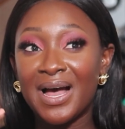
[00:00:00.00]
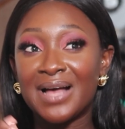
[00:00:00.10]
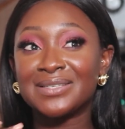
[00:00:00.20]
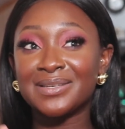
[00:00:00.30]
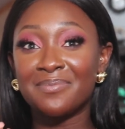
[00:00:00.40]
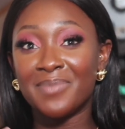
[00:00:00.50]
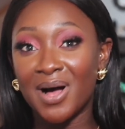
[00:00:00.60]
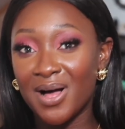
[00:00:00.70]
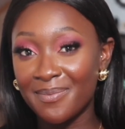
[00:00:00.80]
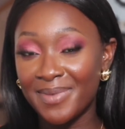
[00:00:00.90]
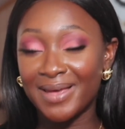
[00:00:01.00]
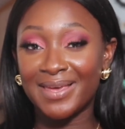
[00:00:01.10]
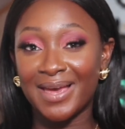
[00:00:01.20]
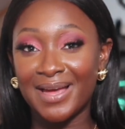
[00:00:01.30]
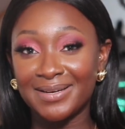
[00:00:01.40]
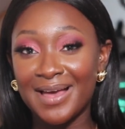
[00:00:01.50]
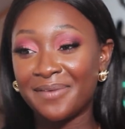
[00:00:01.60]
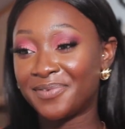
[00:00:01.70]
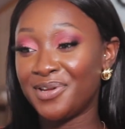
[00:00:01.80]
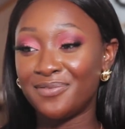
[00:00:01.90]
as a mom, again,
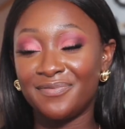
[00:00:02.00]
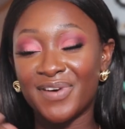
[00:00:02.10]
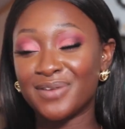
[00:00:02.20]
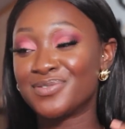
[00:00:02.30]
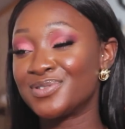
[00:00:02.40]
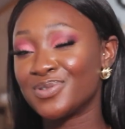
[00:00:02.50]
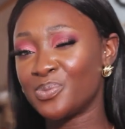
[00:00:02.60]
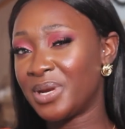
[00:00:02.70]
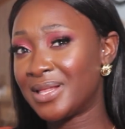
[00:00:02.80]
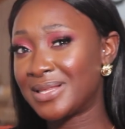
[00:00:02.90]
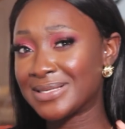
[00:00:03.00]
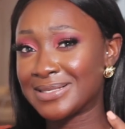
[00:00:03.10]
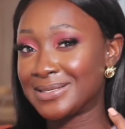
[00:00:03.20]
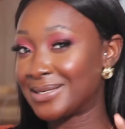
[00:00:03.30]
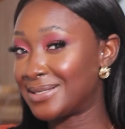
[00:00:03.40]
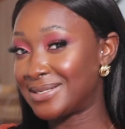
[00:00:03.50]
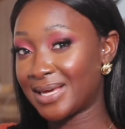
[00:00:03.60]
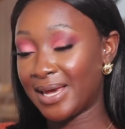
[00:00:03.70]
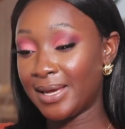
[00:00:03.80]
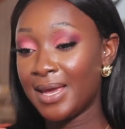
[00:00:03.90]
after you've done so many things in the
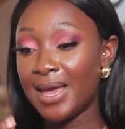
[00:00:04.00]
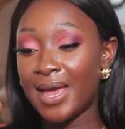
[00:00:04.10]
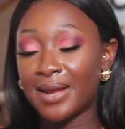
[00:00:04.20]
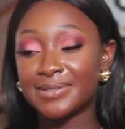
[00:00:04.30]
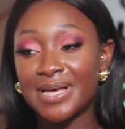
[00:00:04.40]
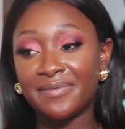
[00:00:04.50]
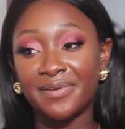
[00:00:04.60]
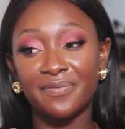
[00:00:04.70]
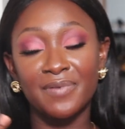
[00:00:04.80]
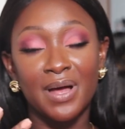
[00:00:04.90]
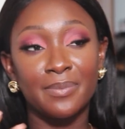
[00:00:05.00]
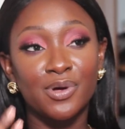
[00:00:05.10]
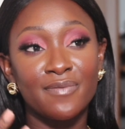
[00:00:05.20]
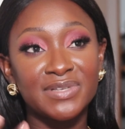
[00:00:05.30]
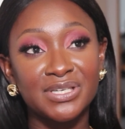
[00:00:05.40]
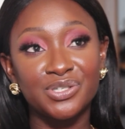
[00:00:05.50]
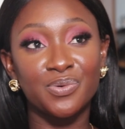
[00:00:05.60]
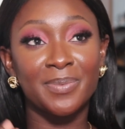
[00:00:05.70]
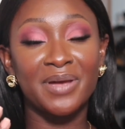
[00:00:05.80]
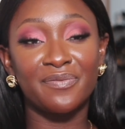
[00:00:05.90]
day, and I was having a um, conversation
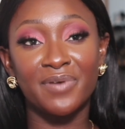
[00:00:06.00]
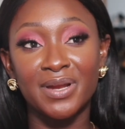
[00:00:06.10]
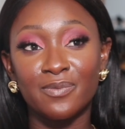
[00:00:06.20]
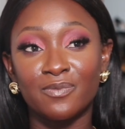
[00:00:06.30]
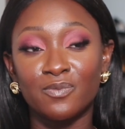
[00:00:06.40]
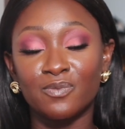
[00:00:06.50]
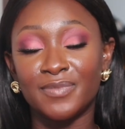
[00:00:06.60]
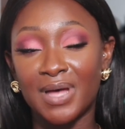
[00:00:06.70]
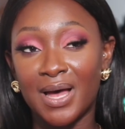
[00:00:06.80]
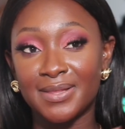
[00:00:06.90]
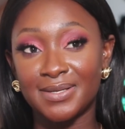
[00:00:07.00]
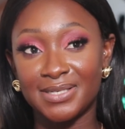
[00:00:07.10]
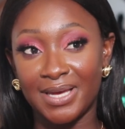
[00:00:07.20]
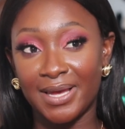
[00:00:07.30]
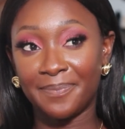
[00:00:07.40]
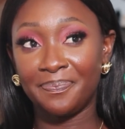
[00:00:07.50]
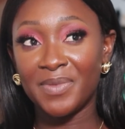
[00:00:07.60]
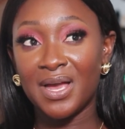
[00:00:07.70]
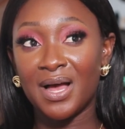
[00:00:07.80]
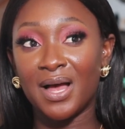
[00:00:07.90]
with my friend the other day,
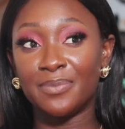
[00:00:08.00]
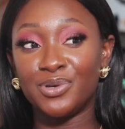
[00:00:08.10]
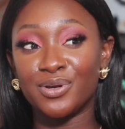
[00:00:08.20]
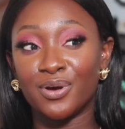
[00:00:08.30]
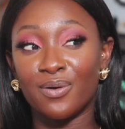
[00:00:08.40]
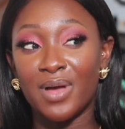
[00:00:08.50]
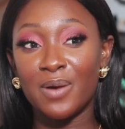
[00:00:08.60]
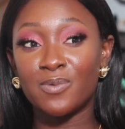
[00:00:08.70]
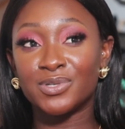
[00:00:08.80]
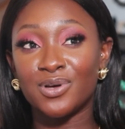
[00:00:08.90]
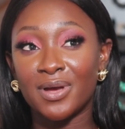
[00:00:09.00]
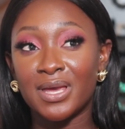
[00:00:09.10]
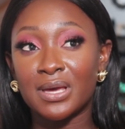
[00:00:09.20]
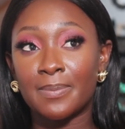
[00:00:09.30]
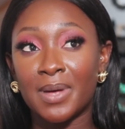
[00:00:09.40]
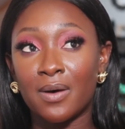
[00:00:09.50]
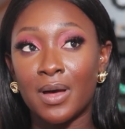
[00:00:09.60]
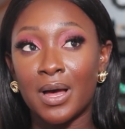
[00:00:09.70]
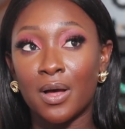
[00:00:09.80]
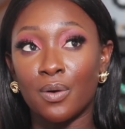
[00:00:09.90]
um, you know, and we're talking about
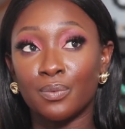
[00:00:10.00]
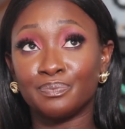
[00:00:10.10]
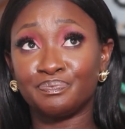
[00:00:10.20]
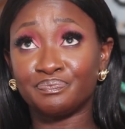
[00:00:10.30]
how